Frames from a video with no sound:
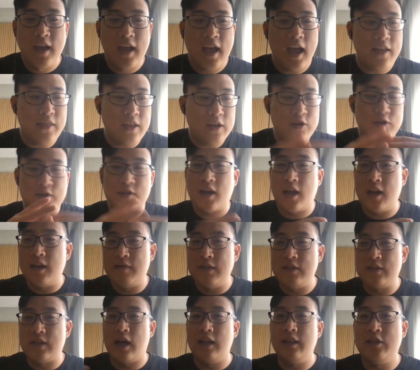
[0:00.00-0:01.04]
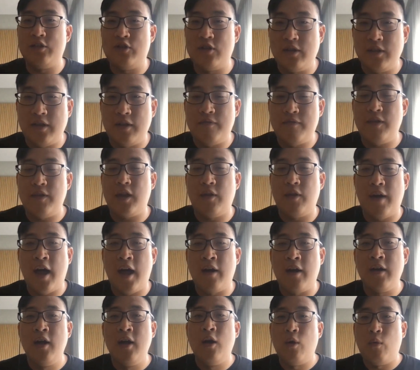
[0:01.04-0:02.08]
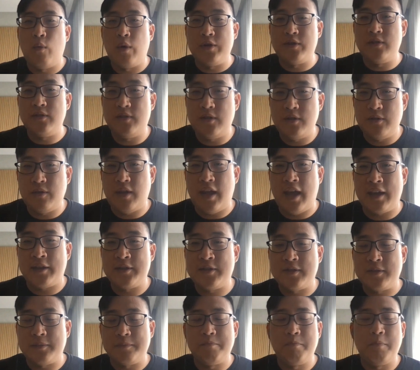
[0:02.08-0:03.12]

and then just kind of help figure out what to do next.